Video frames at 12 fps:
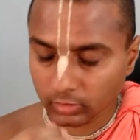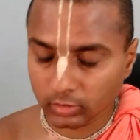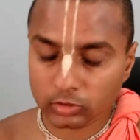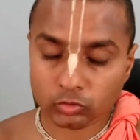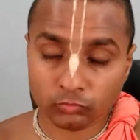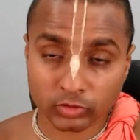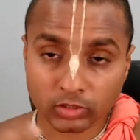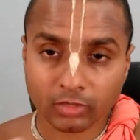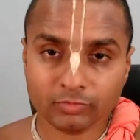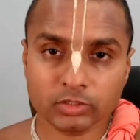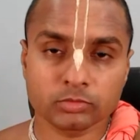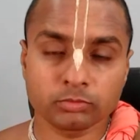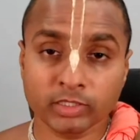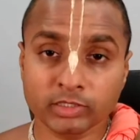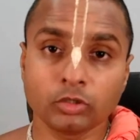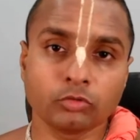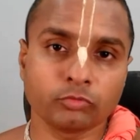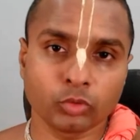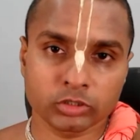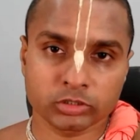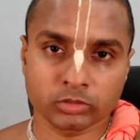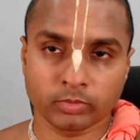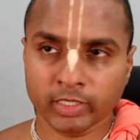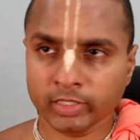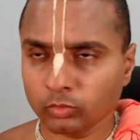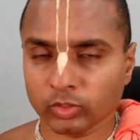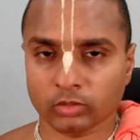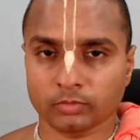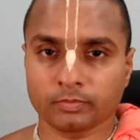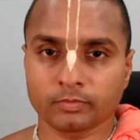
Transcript: So Vrindavan's method of worship, anywhere,